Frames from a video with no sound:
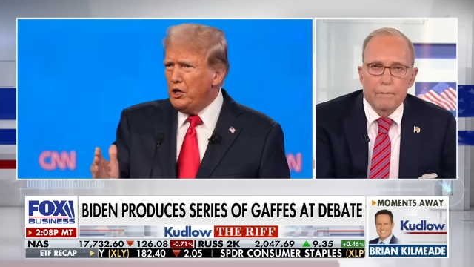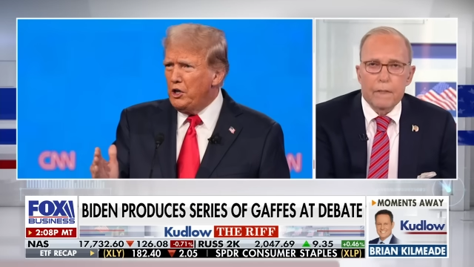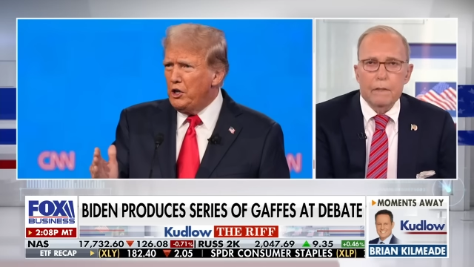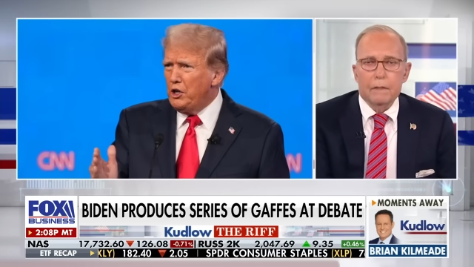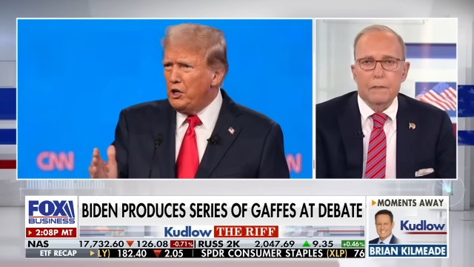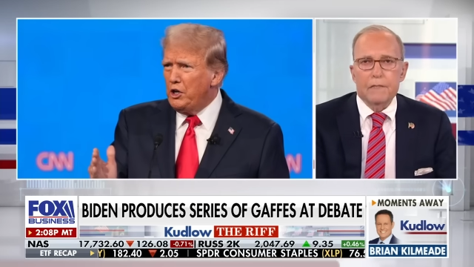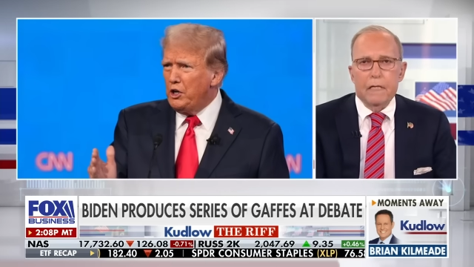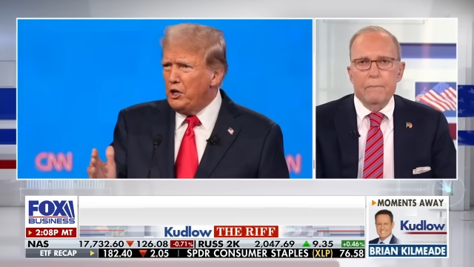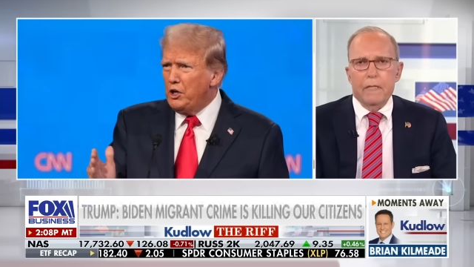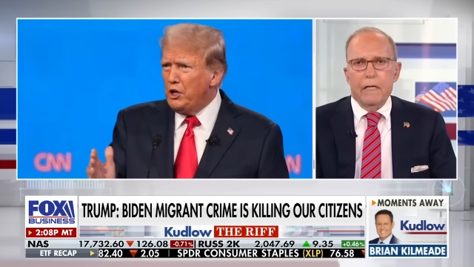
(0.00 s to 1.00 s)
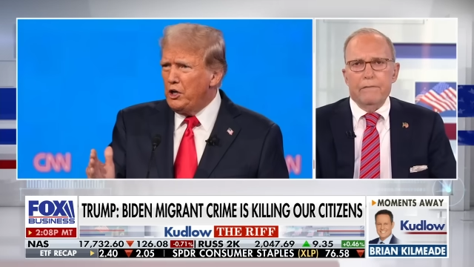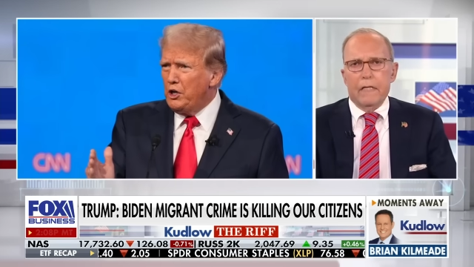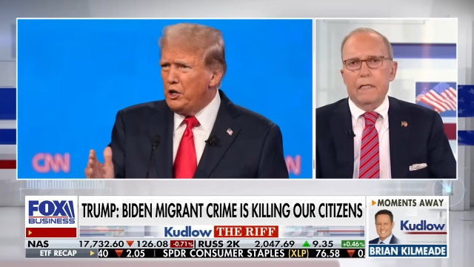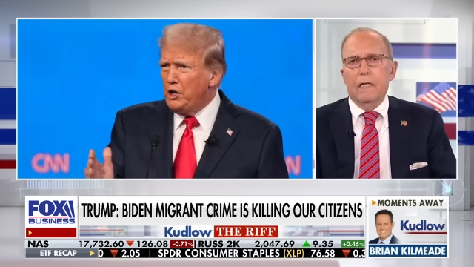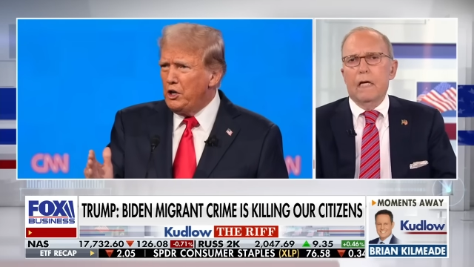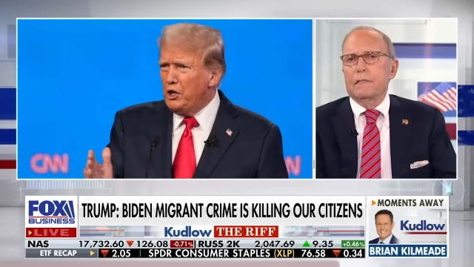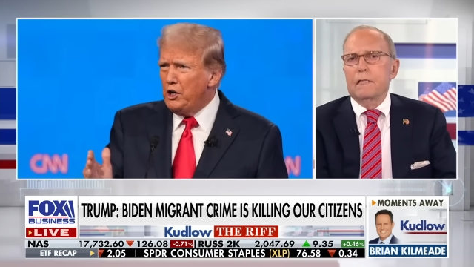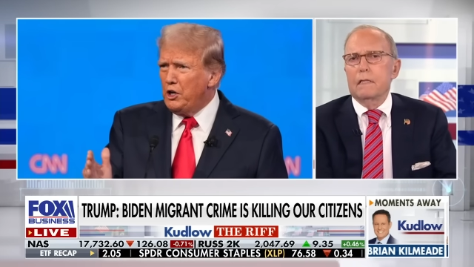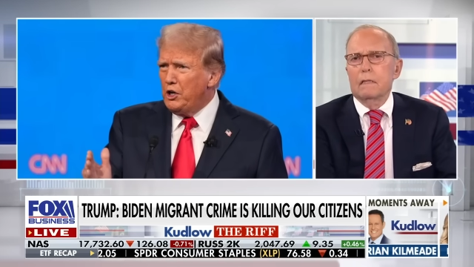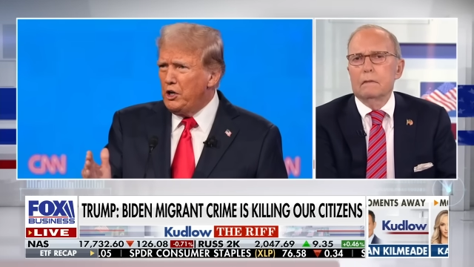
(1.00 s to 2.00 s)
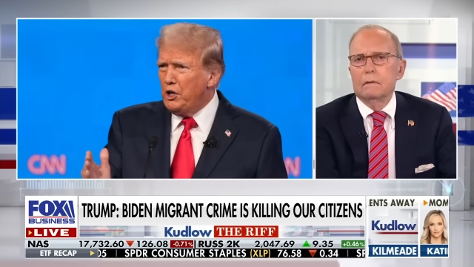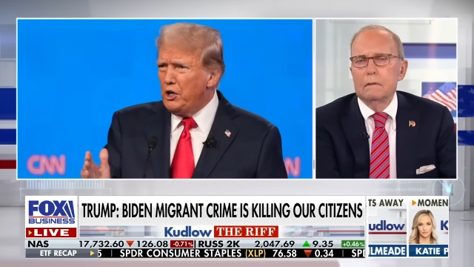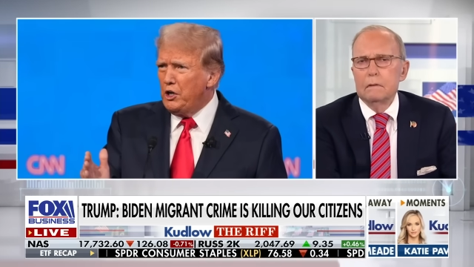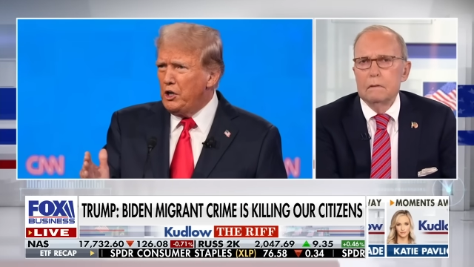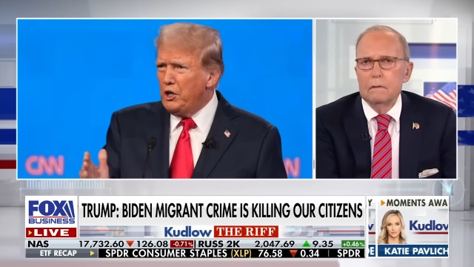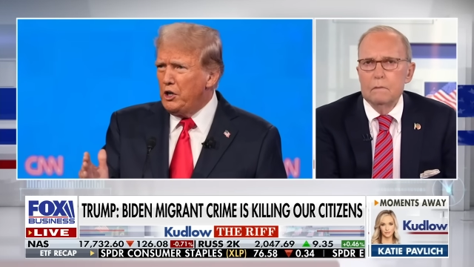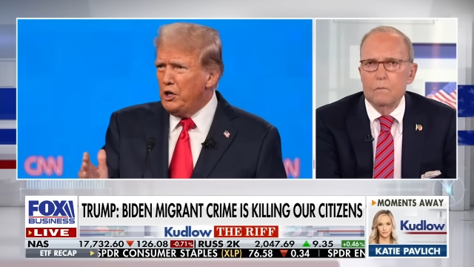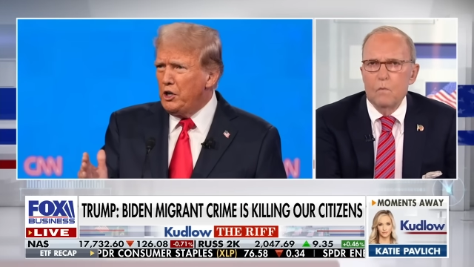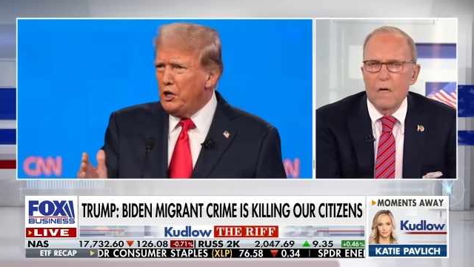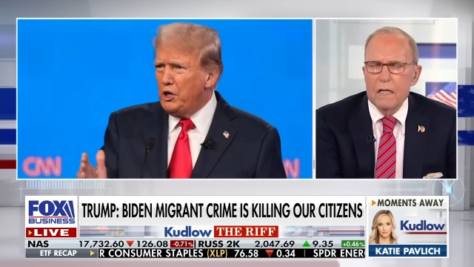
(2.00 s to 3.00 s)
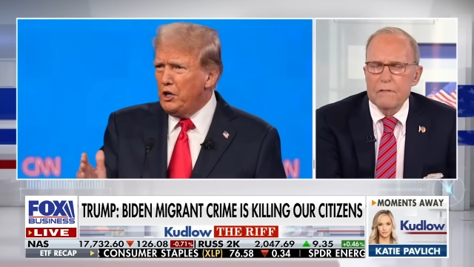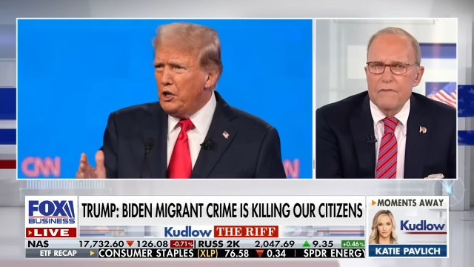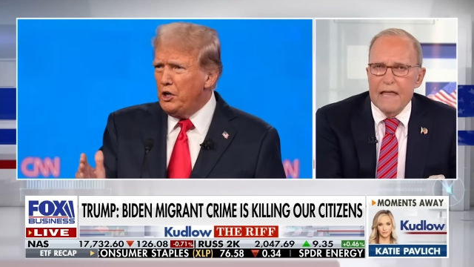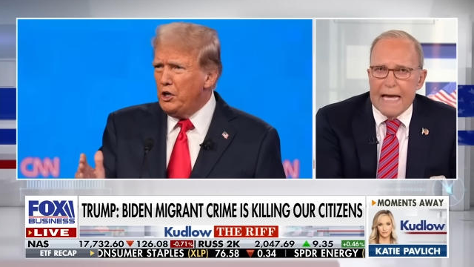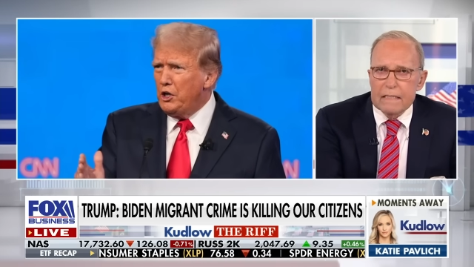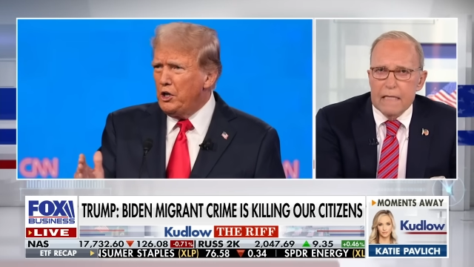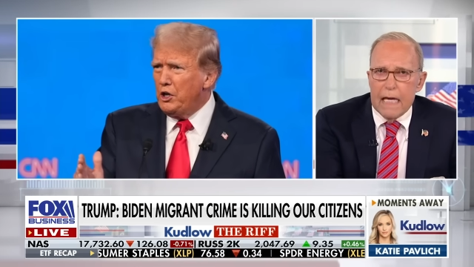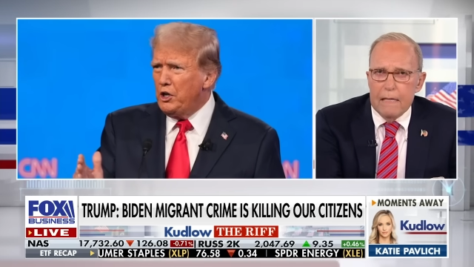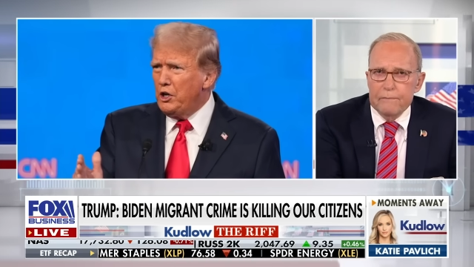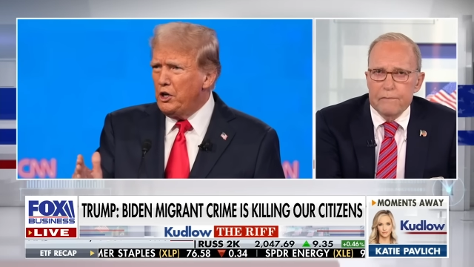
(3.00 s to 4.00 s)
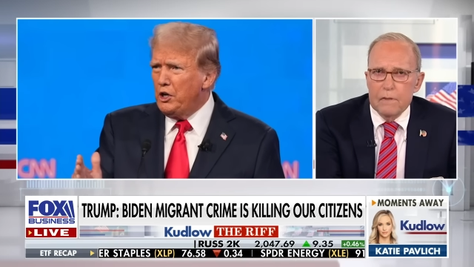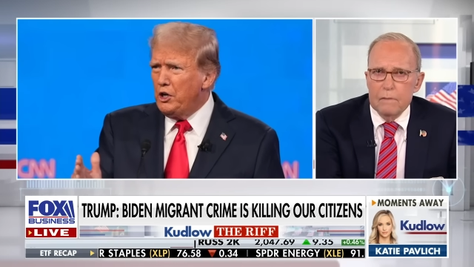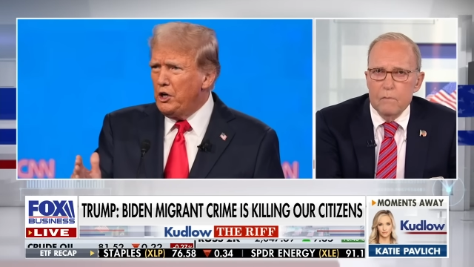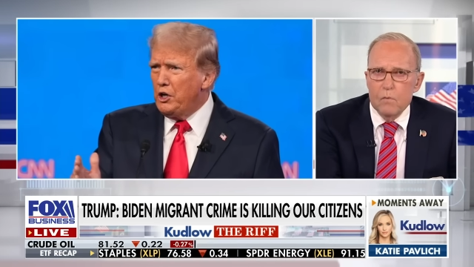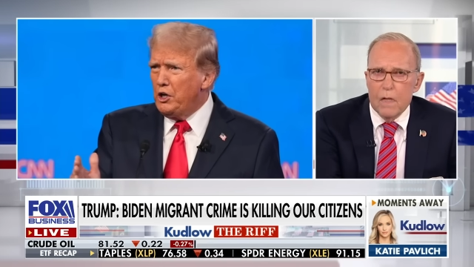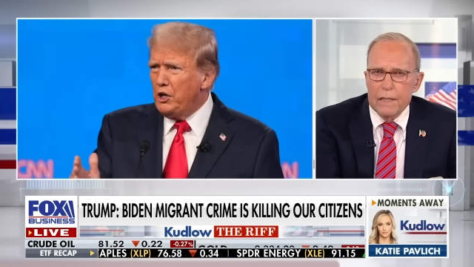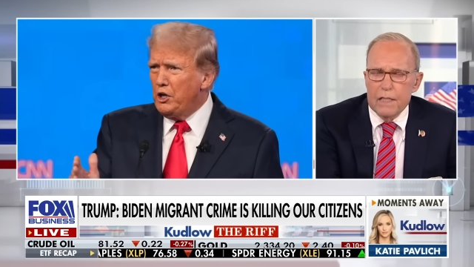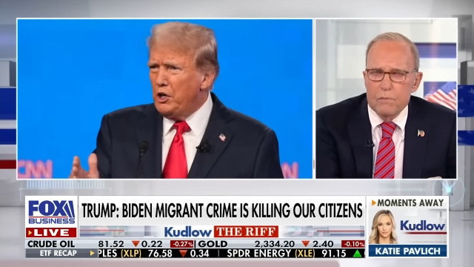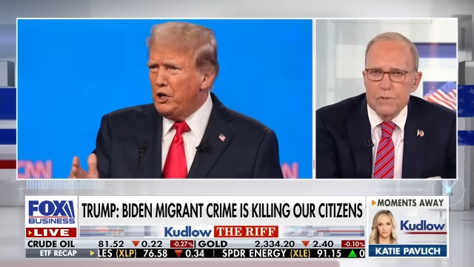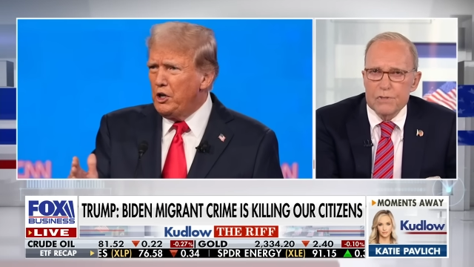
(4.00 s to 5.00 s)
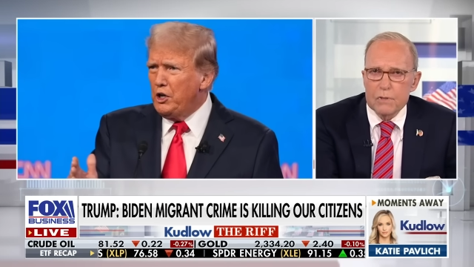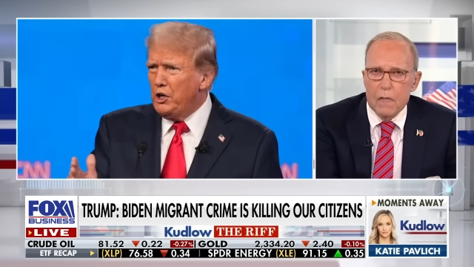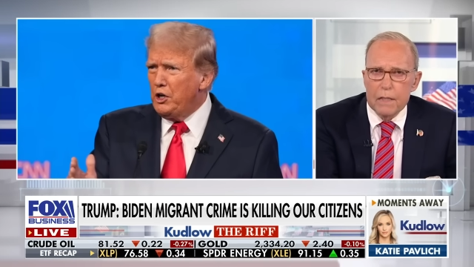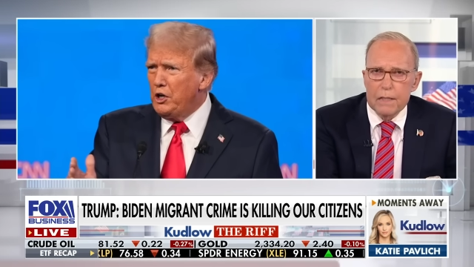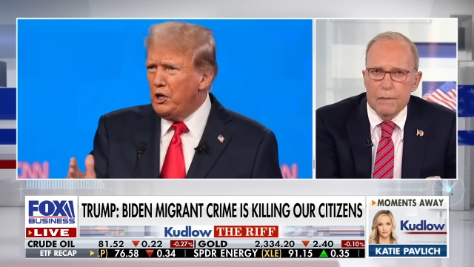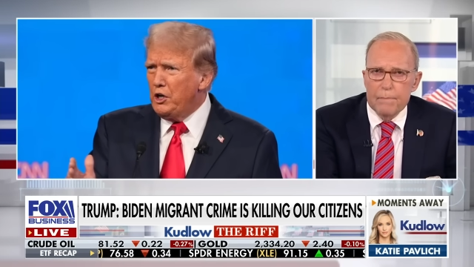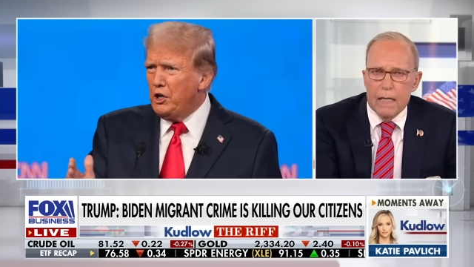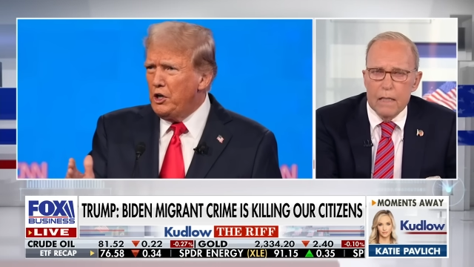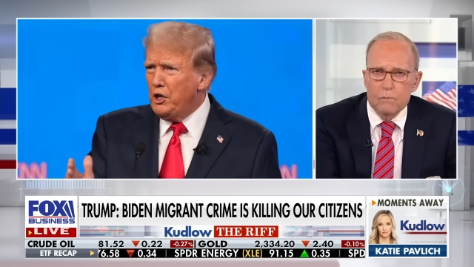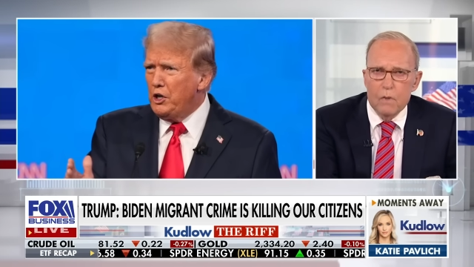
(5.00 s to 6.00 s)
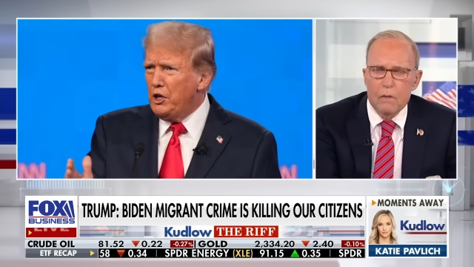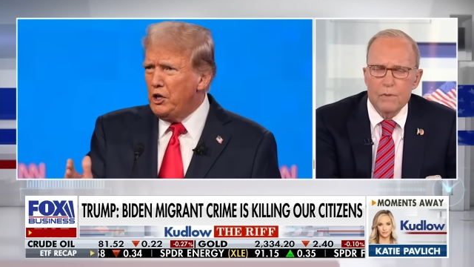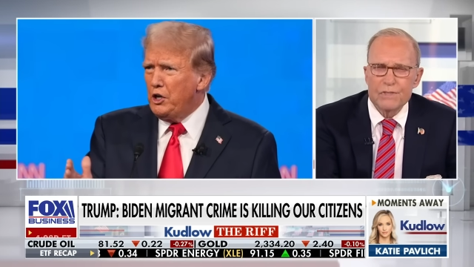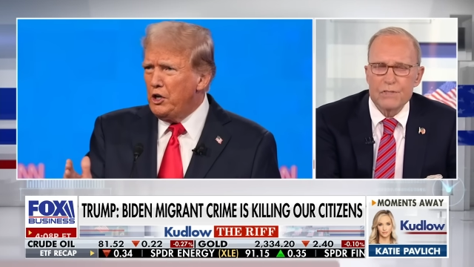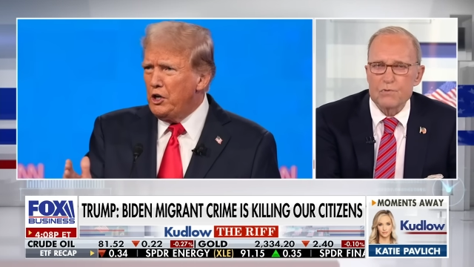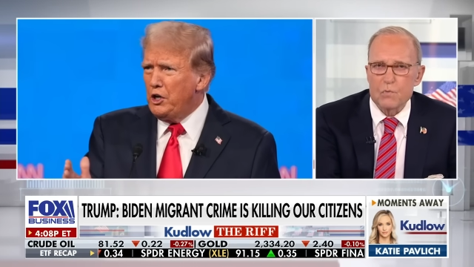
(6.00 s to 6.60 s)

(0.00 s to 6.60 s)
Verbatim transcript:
Speaker 1: mean, does anybody have any idea where that came from, what he was talking about, what was its